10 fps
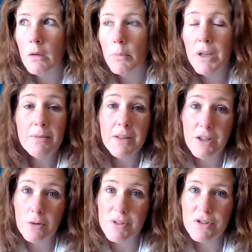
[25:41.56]
But
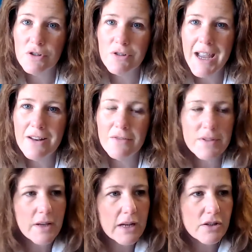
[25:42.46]
humans are
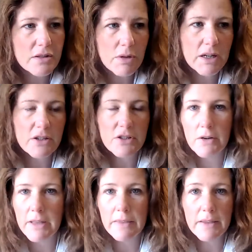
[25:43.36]
creative. So I just wanted to
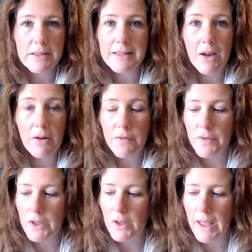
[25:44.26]
share that this is how I
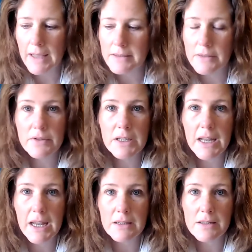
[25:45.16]
feel as of
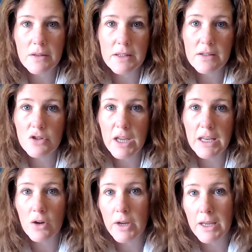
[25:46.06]
today. So this is
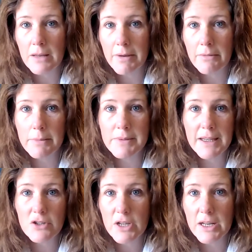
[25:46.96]
Shannon Kringen, my
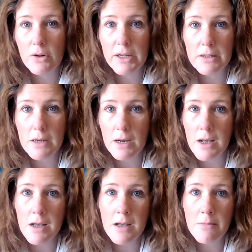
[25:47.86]
website,
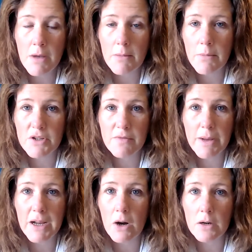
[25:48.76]
shannonkringen.com. A bunch of
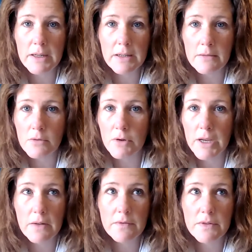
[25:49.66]
my art and
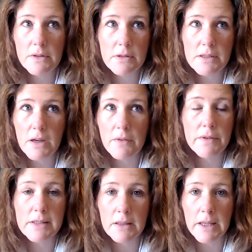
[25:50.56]
creative
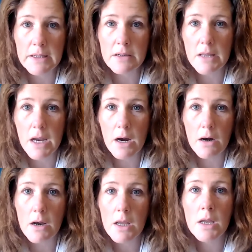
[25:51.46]
stuff is linked there.